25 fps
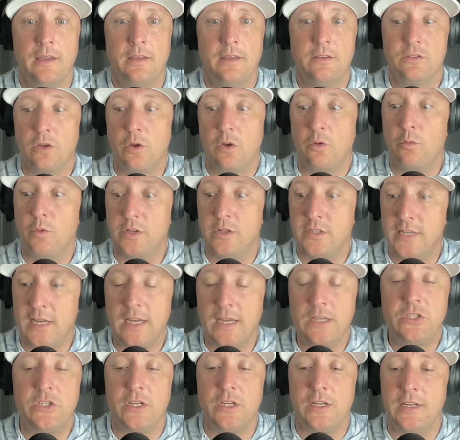So
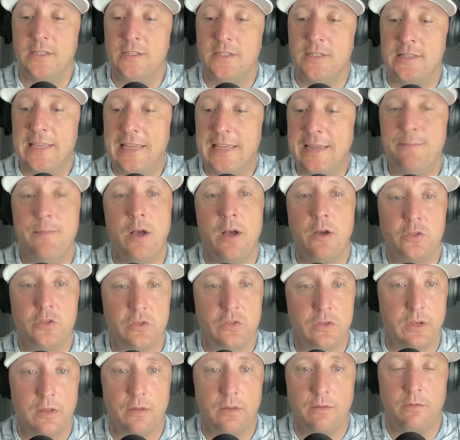retention is the
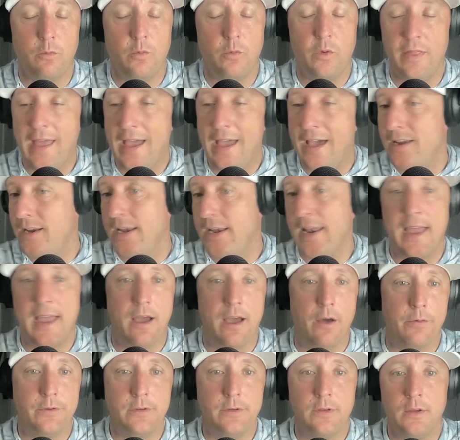most, without a
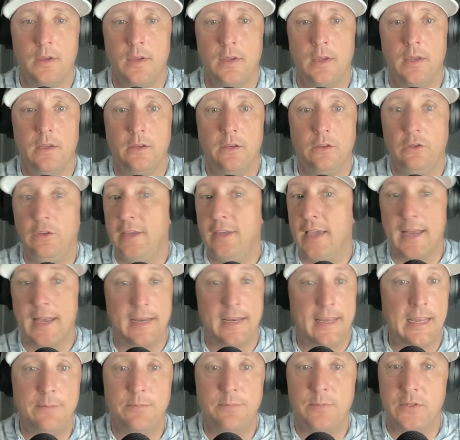doubt. You got to
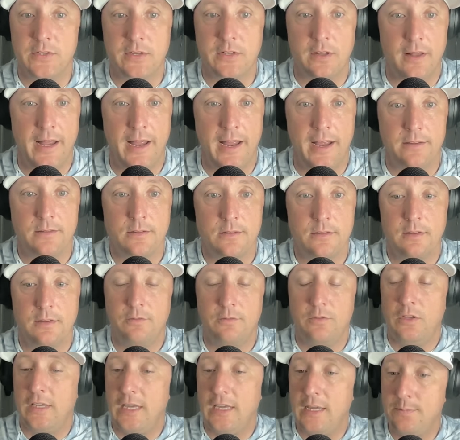keep this class.
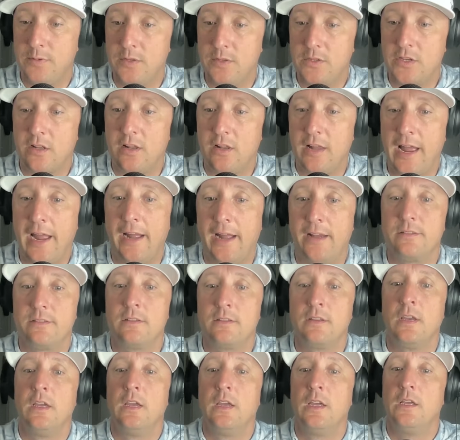If you keep this class,
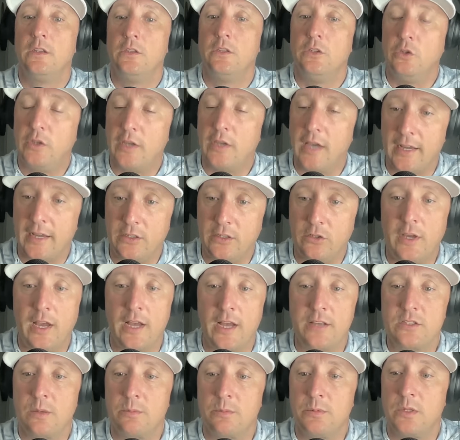you
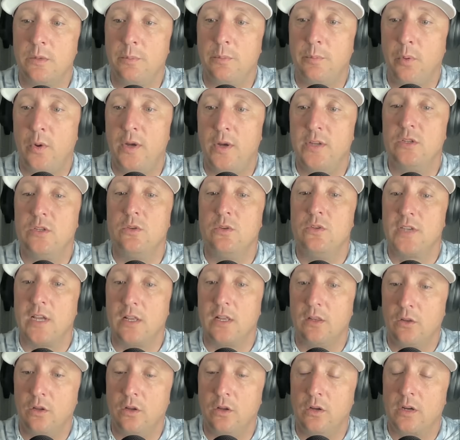got something to point to say,
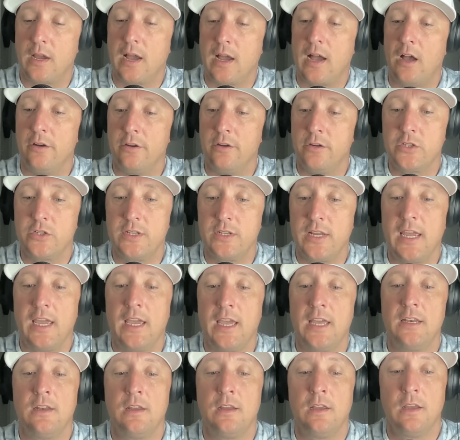look, I
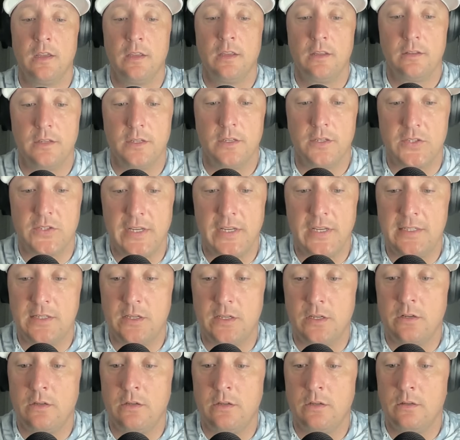understand the
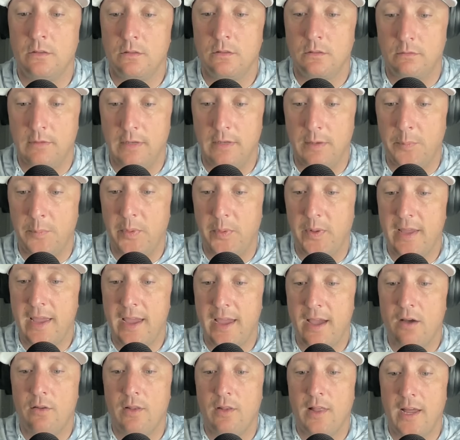season didn't play
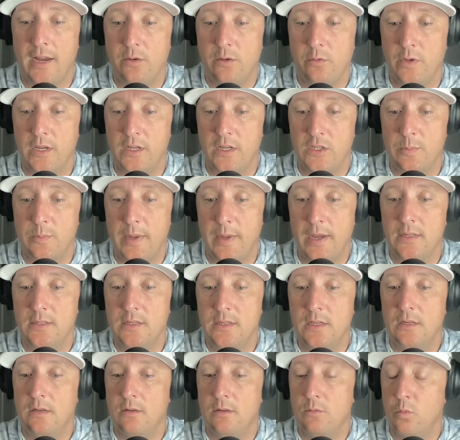out like we
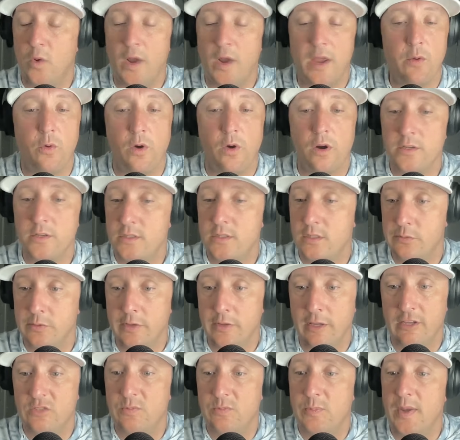expected, way worse than we
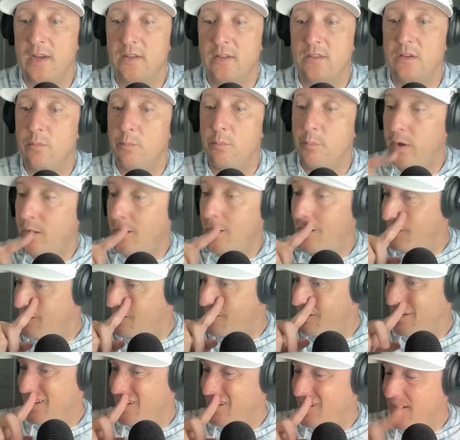expected, but
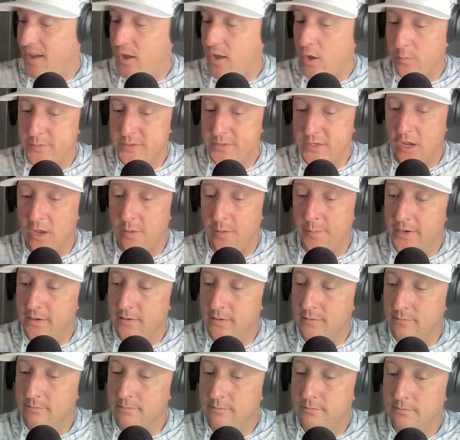help's coming.
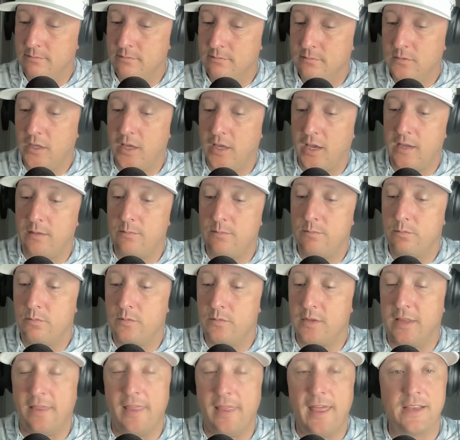Okay.
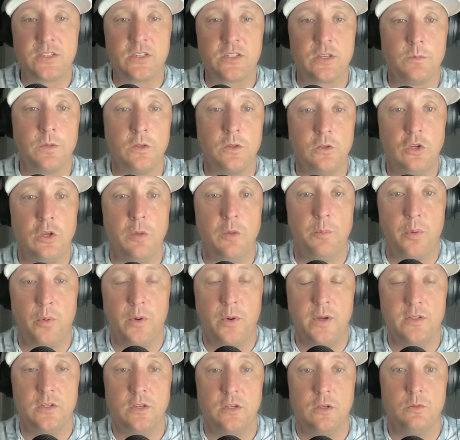And that's something you can
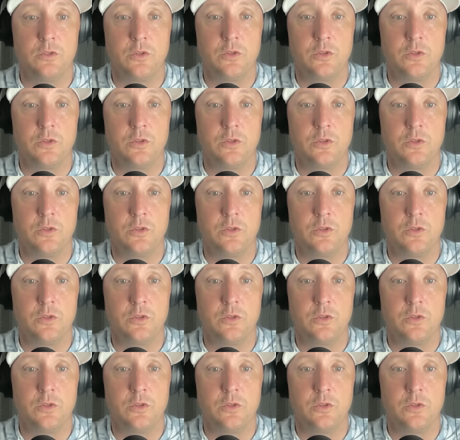point to.